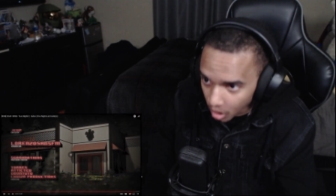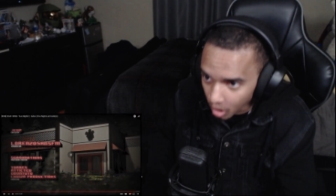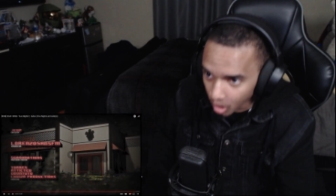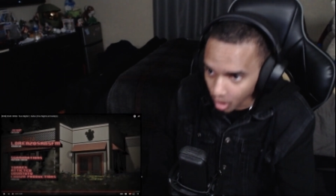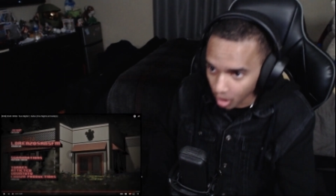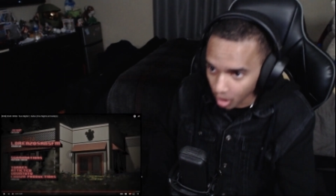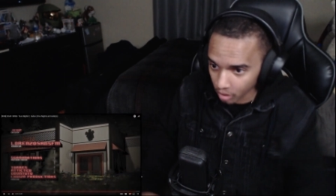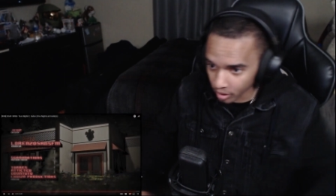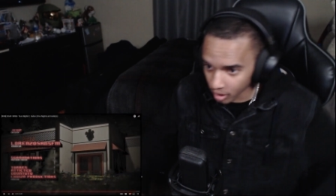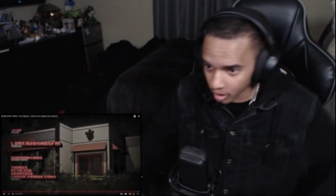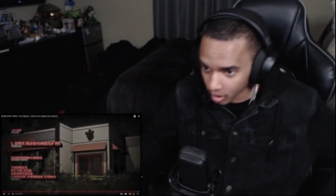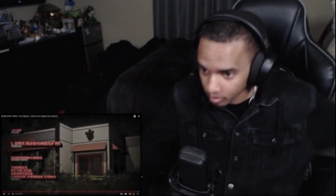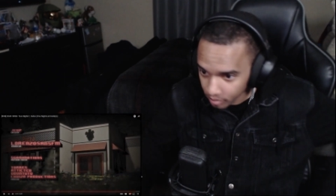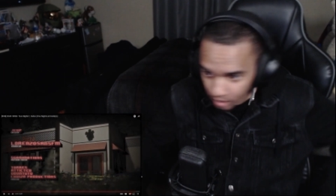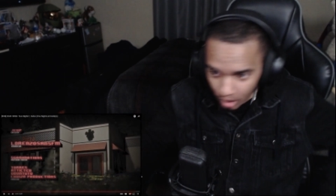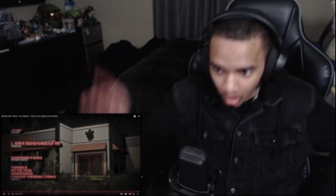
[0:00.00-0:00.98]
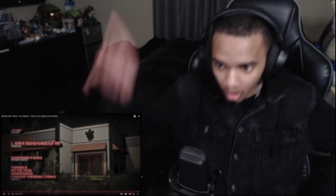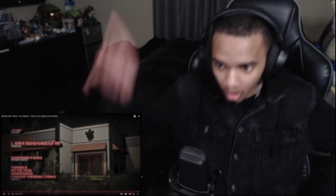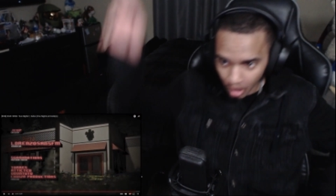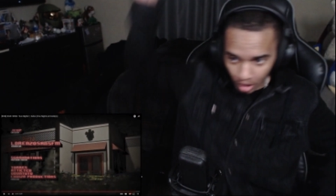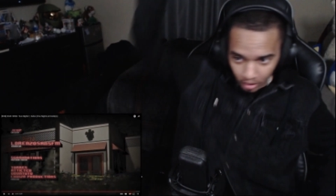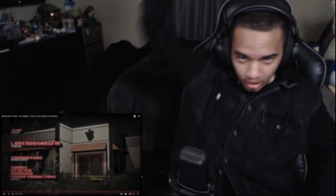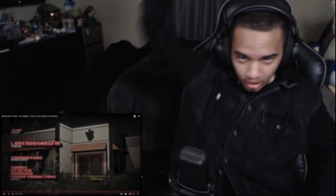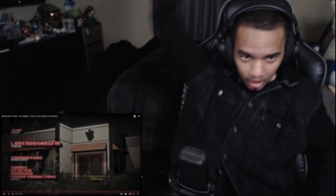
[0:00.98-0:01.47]
Hold up.
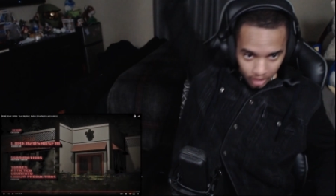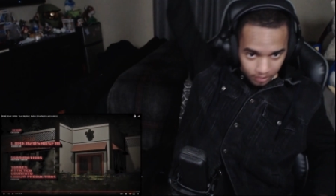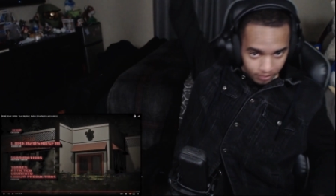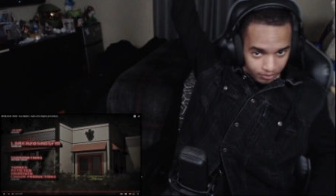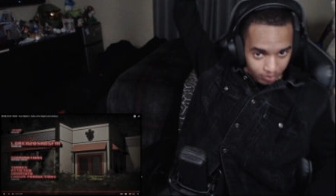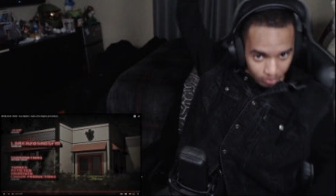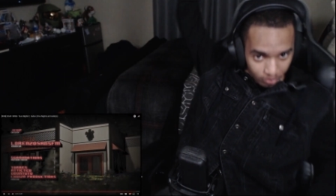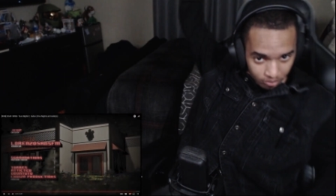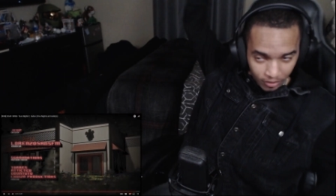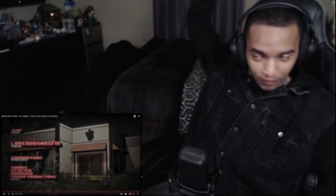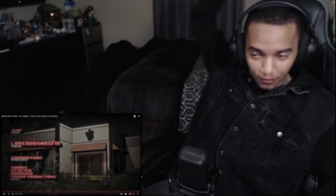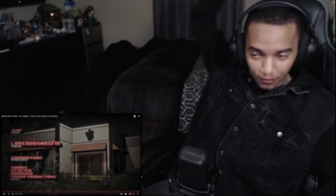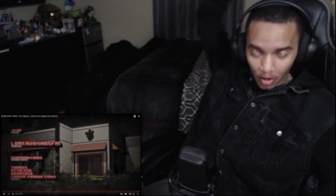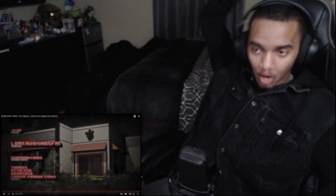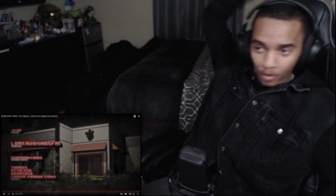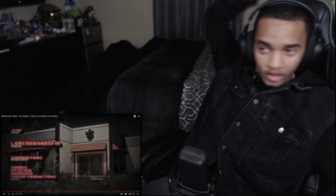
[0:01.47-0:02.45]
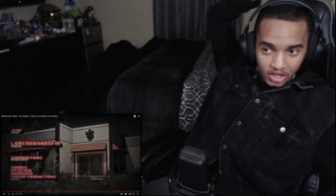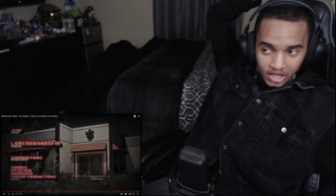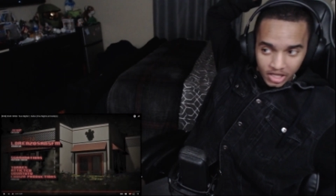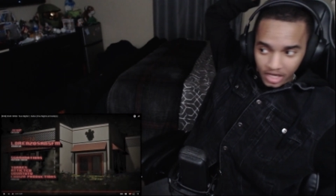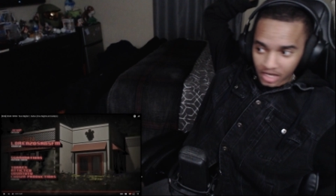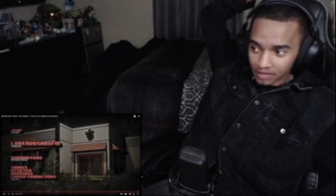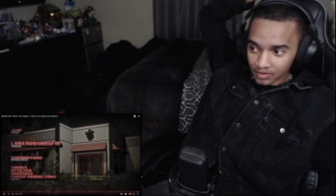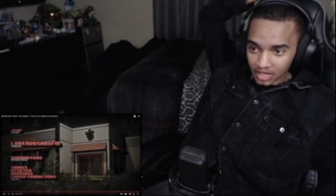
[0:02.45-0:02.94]
Hold up. Before we
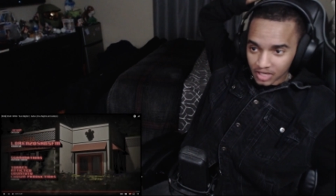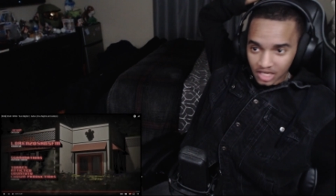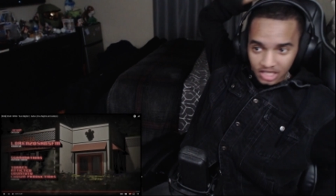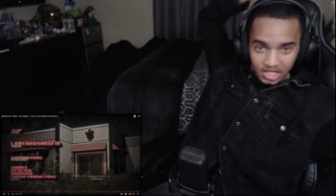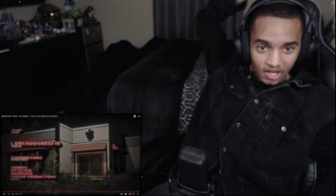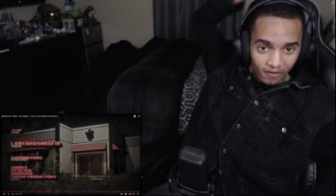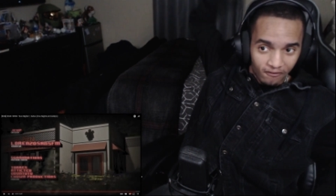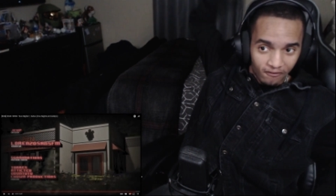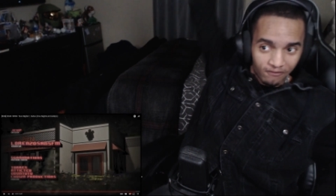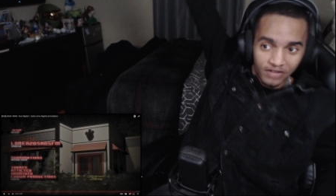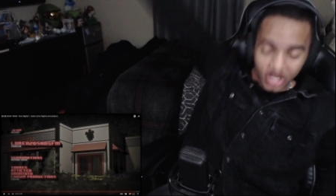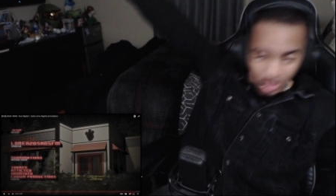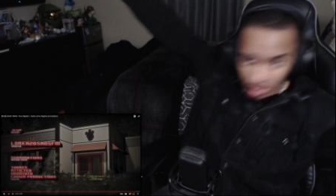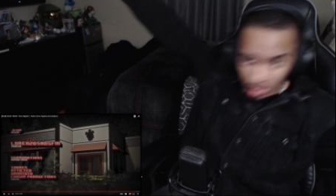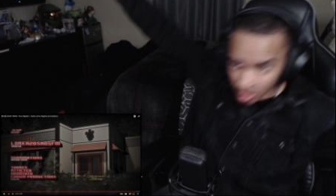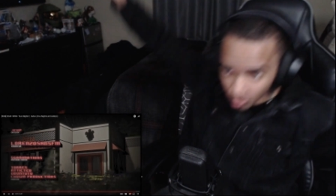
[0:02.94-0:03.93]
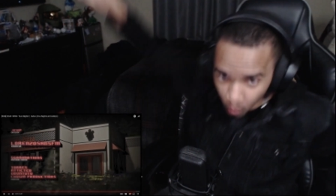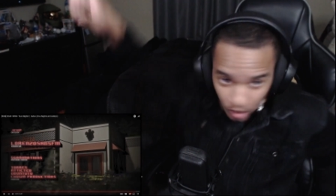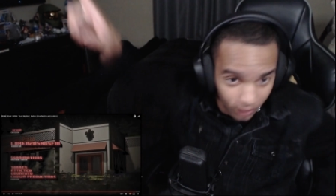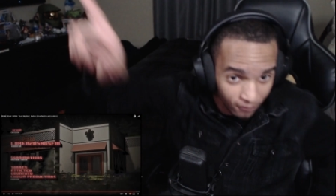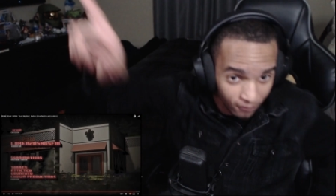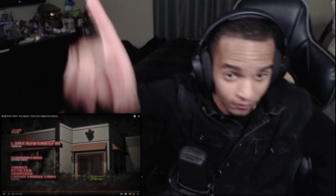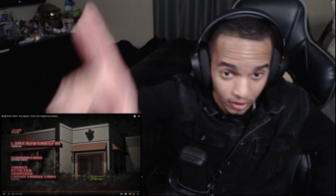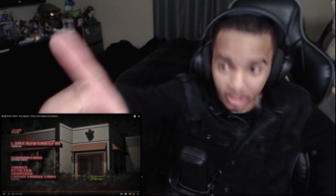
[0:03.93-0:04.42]
get, even get to the finishing,
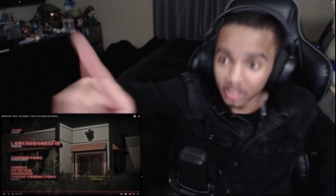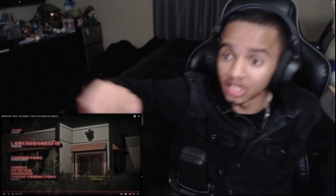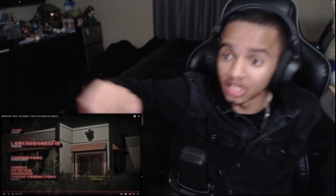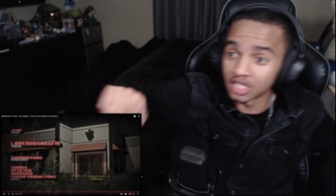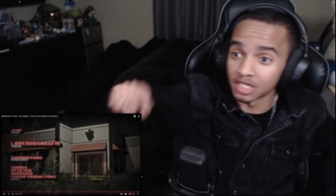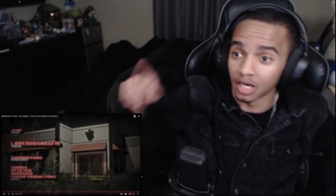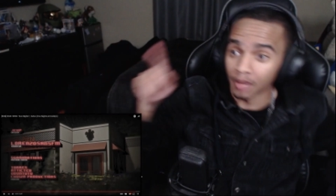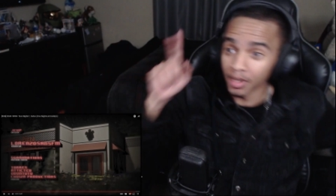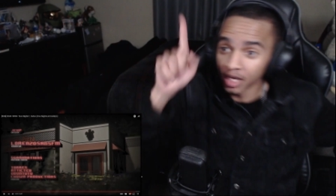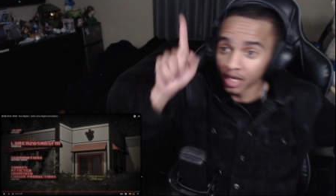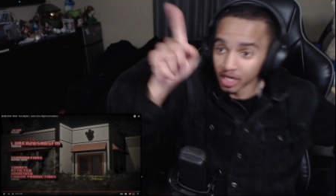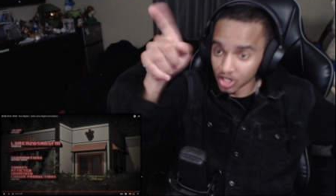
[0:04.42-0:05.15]
we're looking this up.